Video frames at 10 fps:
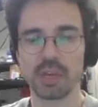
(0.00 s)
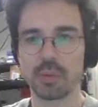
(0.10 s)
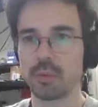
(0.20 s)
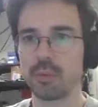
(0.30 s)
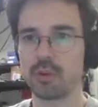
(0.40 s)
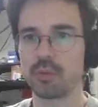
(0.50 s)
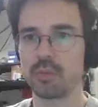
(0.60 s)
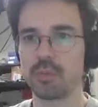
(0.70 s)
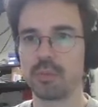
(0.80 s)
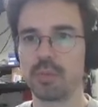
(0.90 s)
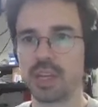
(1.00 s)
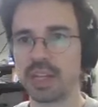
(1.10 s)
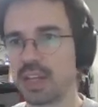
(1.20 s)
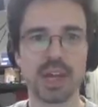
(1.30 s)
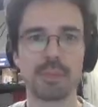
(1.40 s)
but we want to bring
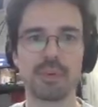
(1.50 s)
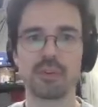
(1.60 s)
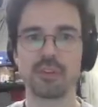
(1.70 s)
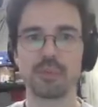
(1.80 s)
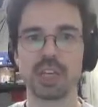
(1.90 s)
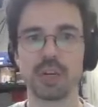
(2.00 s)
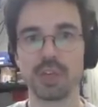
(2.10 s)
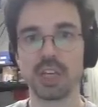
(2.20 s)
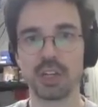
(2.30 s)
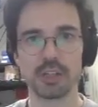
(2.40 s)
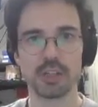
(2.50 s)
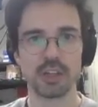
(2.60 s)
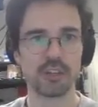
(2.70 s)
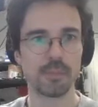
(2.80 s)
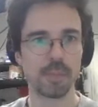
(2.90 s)
that up into something that we can digitize.